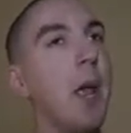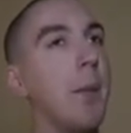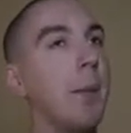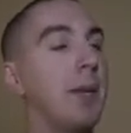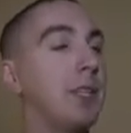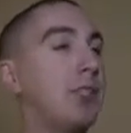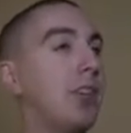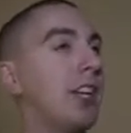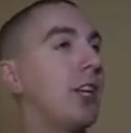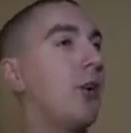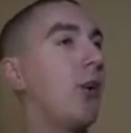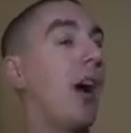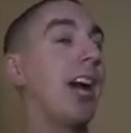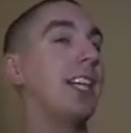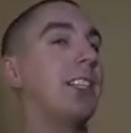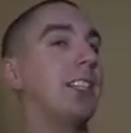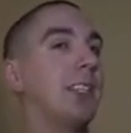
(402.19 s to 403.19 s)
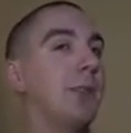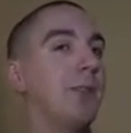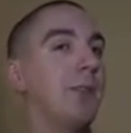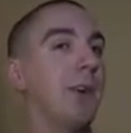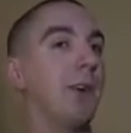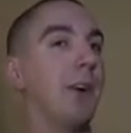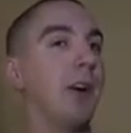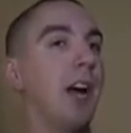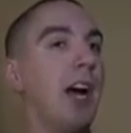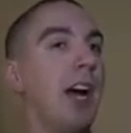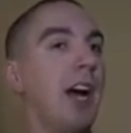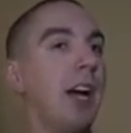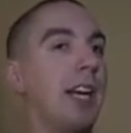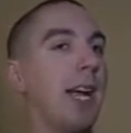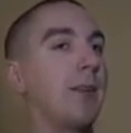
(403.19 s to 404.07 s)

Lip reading: But it's really cool. I use it for